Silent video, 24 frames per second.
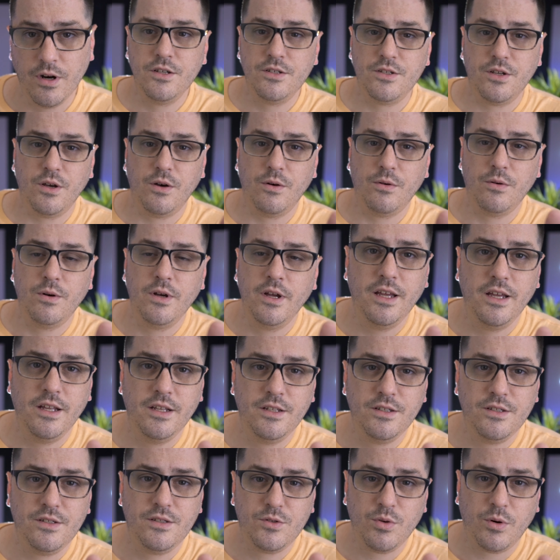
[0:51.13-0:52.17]
So
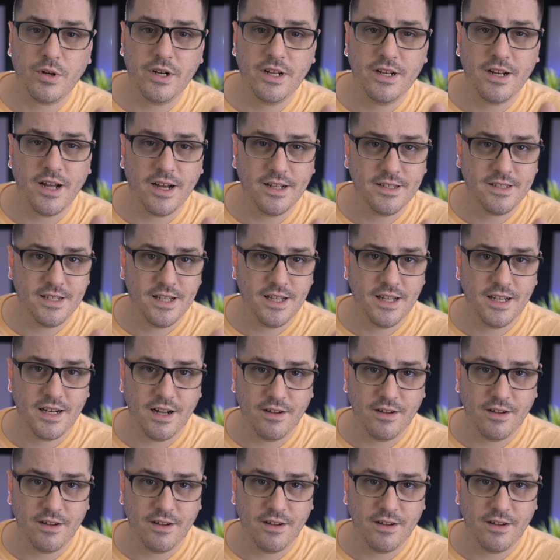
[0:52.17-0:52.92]
in 2019,